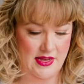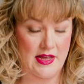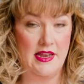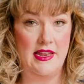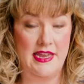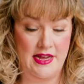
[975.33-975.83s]

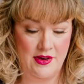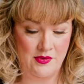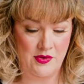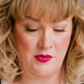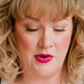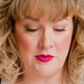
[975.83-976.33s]
now
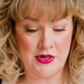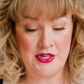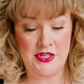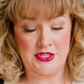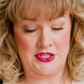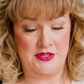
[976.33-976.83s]
what we're going to
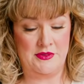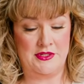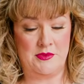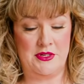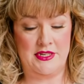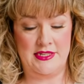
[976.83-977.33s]
do is
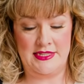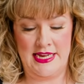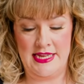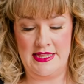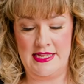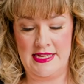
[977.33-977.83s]
we're going to
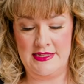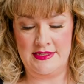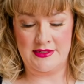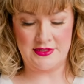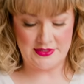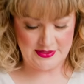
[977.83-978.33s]
take
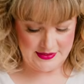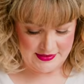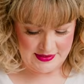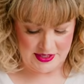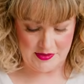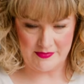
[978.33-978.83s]
these are,
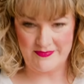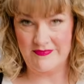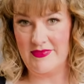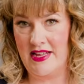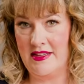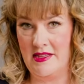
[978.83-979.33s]

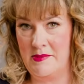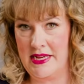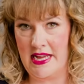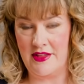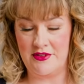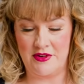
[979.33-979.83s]
a little bit
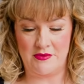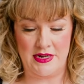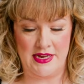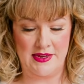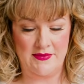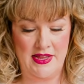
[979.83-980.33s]
gathered
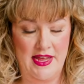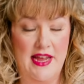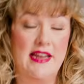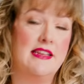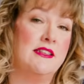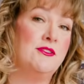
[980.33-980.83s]
already.
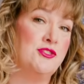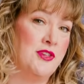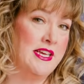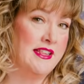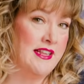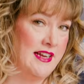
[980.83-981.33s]
A little
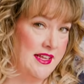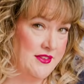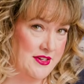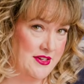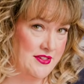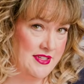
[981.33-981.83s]
trick that I
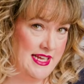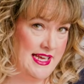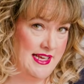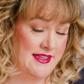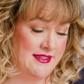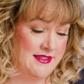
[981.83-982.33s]
learned
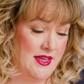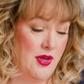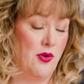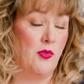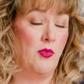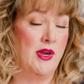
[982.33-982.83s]
is
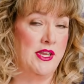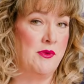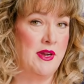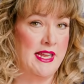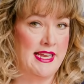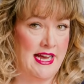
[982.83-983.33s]
when you
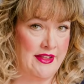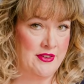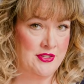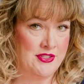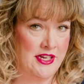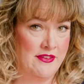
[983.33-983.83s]
want to gather
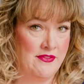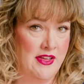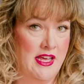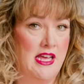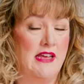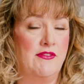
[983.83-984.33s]
stuff,
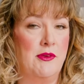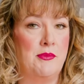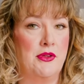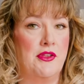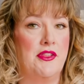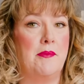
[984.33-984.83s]
if you
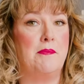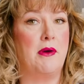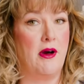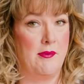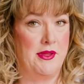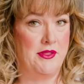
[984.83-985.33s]
pull the
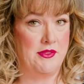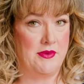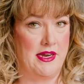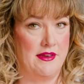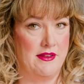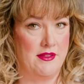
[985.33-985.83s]
bobbin
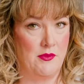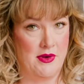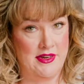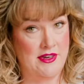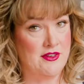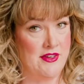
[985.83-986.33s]
thread, the one
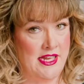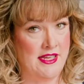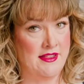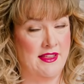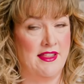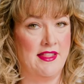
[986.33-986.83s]
underneath,
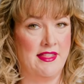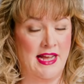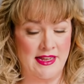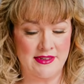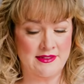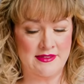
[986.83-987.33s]

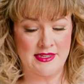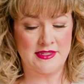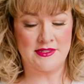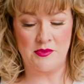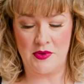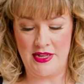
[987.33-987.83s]
that is
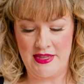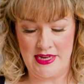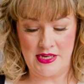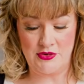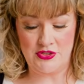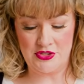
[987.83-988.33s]
the one that
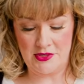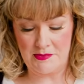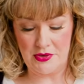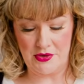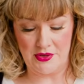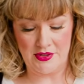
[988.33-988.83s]
you should
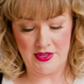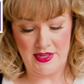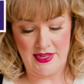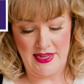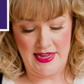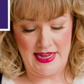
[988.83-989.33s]
pull,
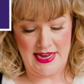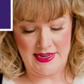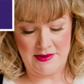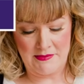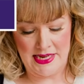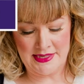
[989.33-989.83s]
and
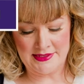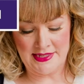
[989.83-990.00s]
it makes the